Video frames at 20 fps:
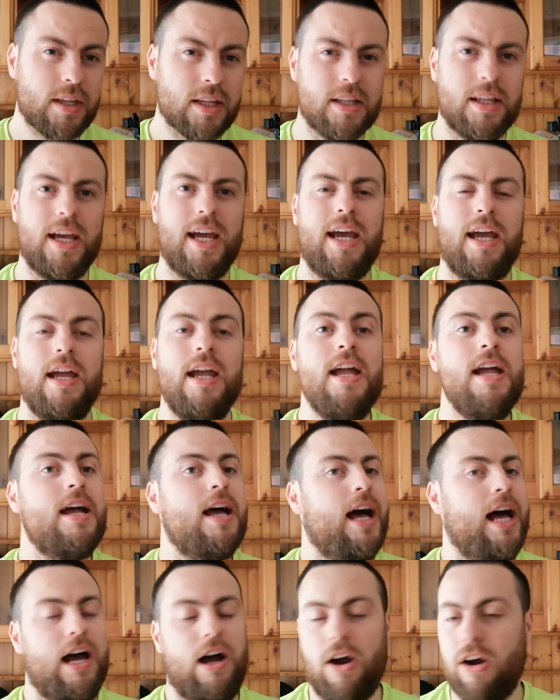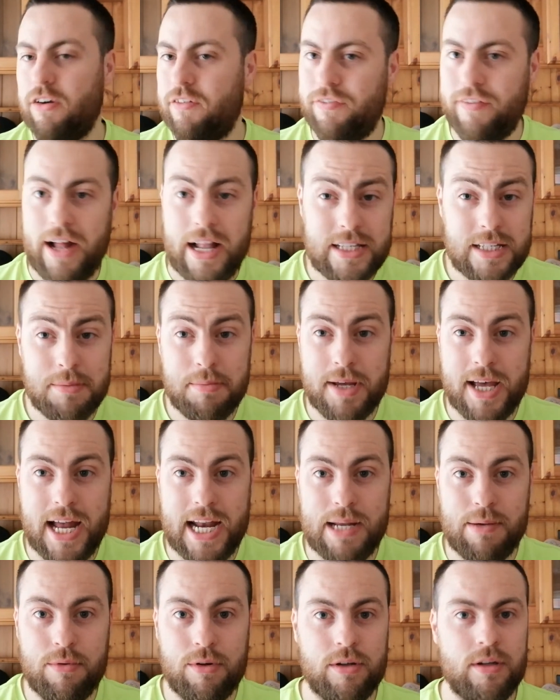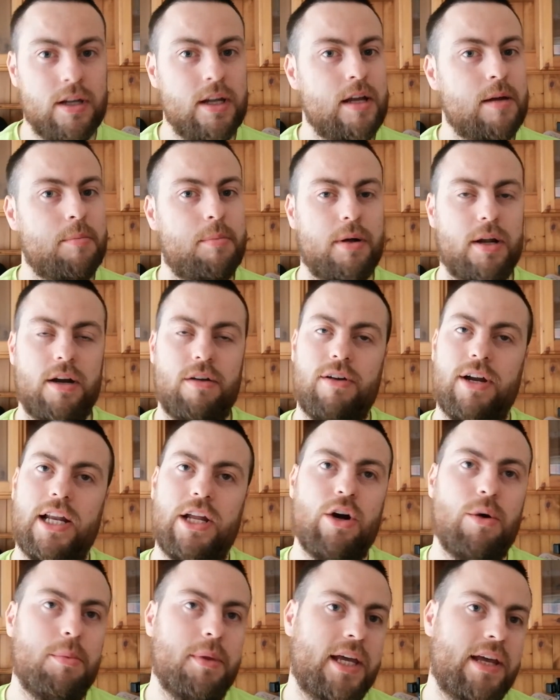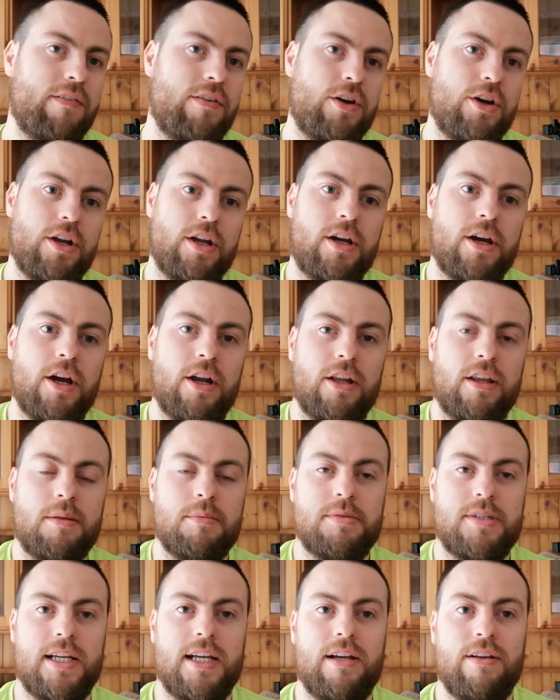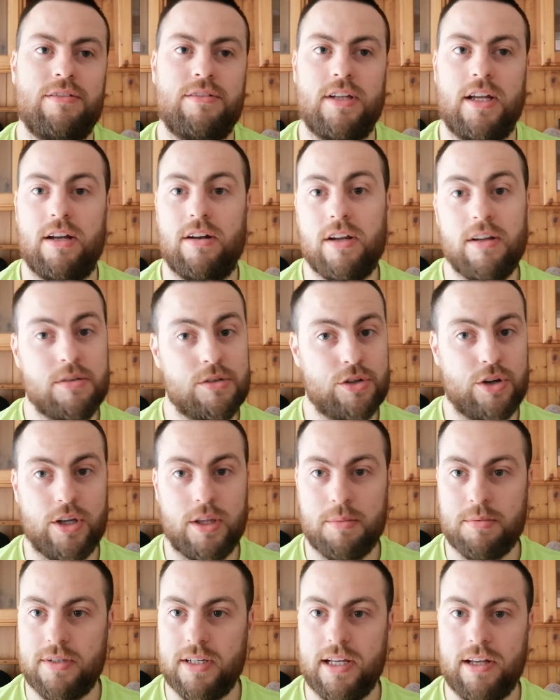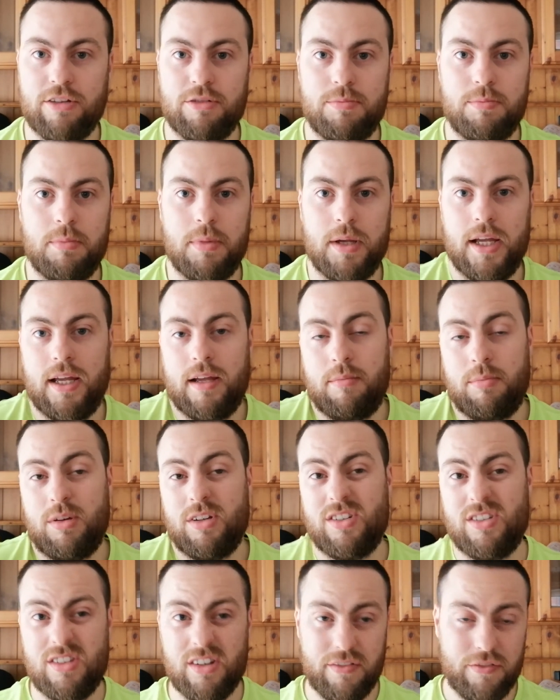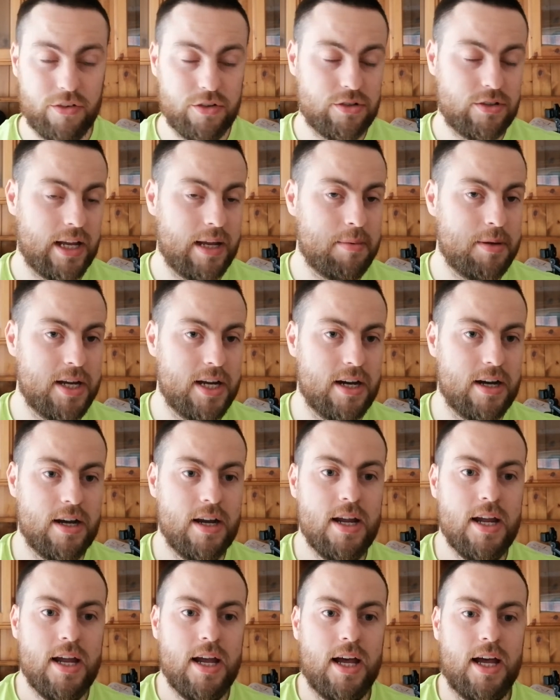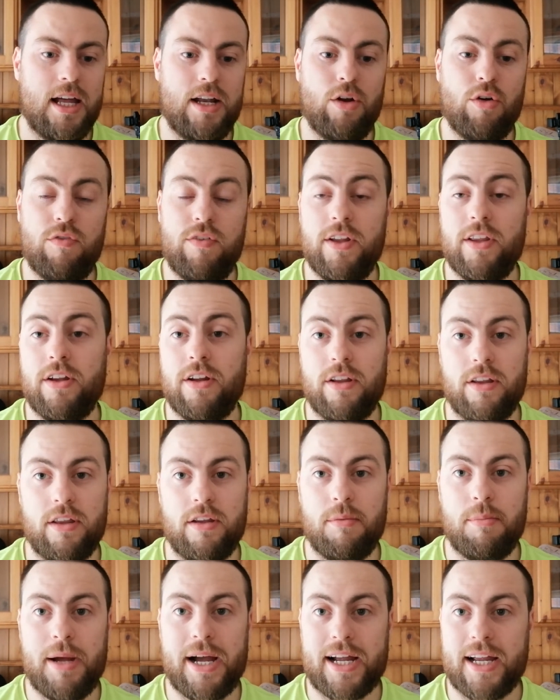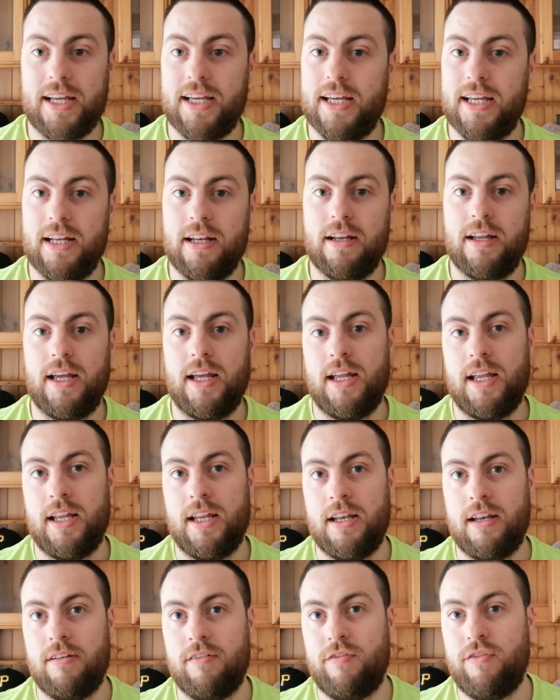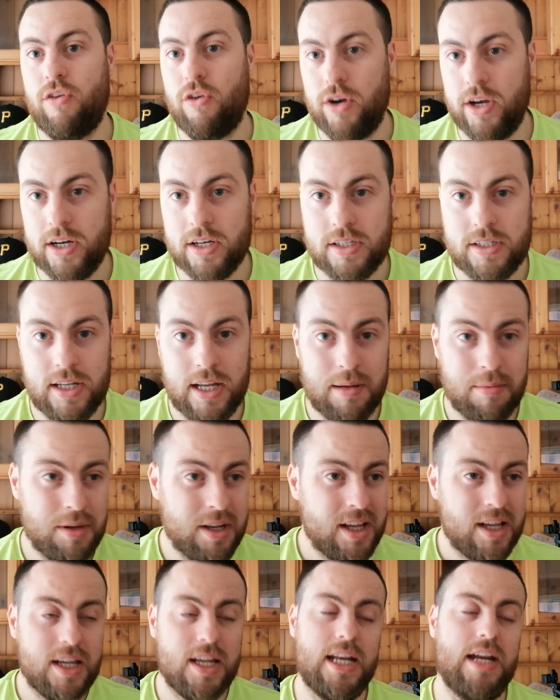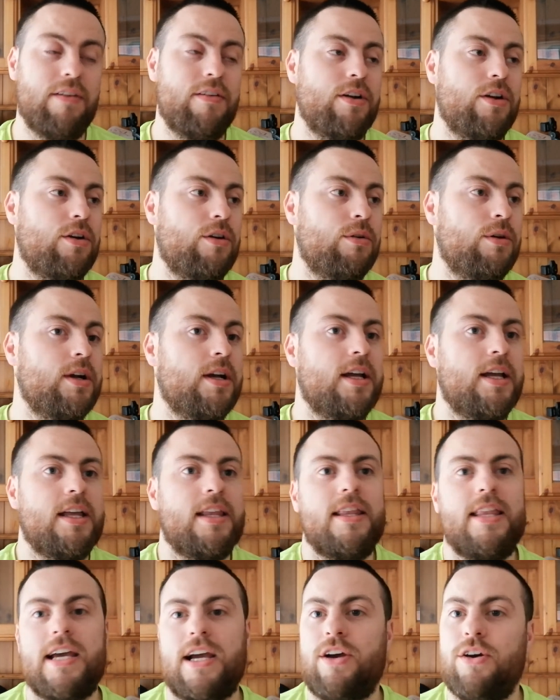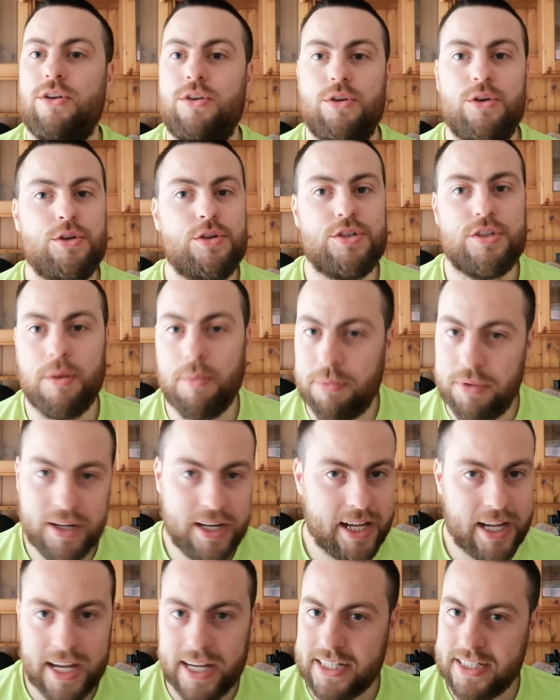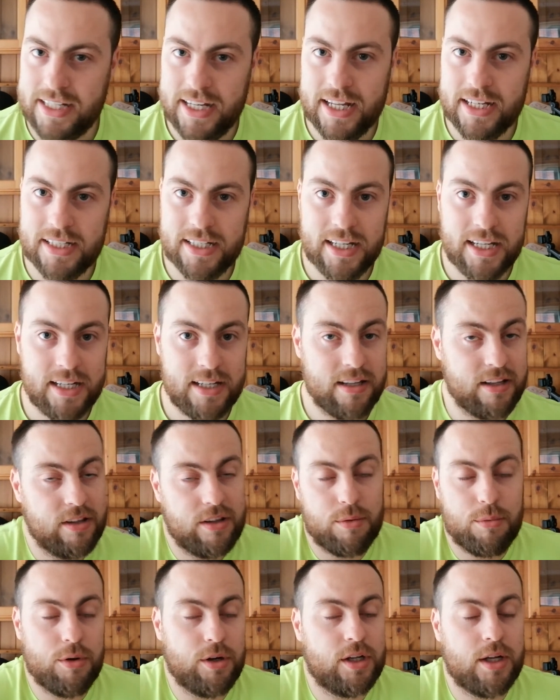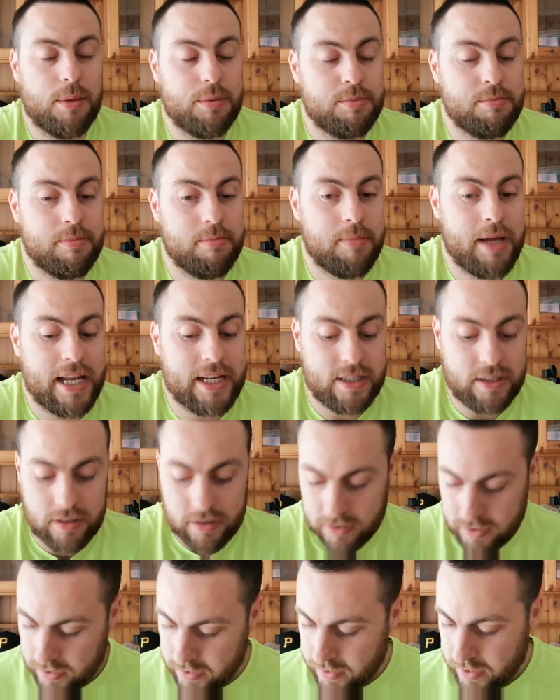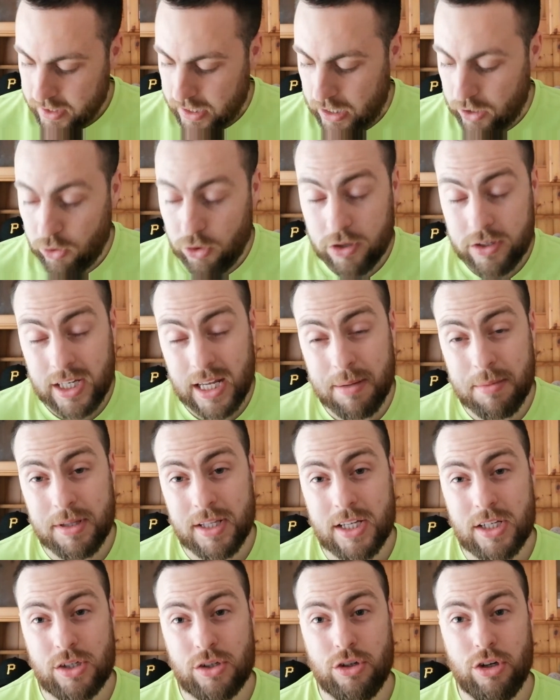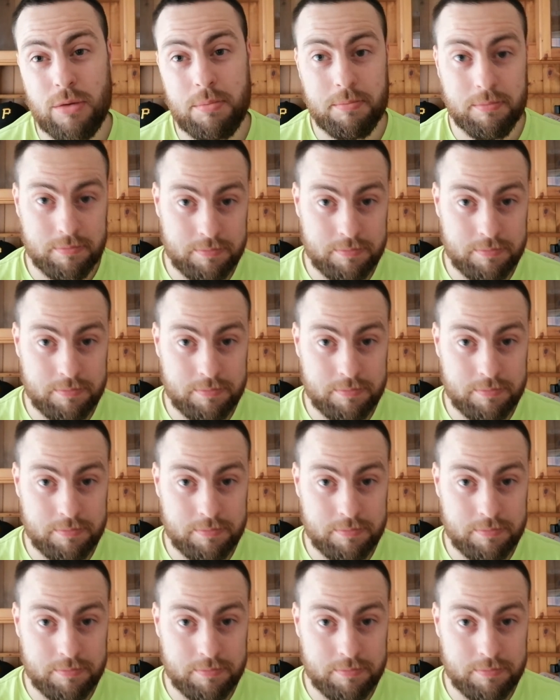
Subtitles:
They aren't fancied by anyone, but I really hope they give a good account of themselves and enjoy themselves because it's their first time here, and hopefully they're back again in 4 years' time. You never know, they could do something like Iceland did. The World Cup's mental. Another team in this group